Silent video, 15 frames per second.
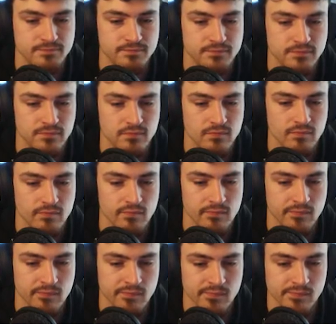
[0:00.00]

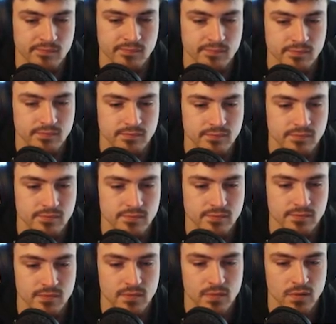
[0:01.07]

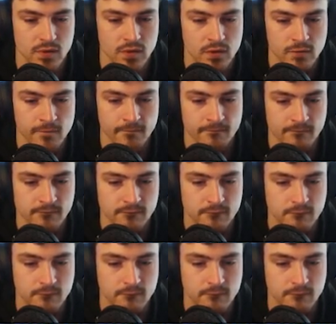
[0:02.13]
No one is speaking in this clip.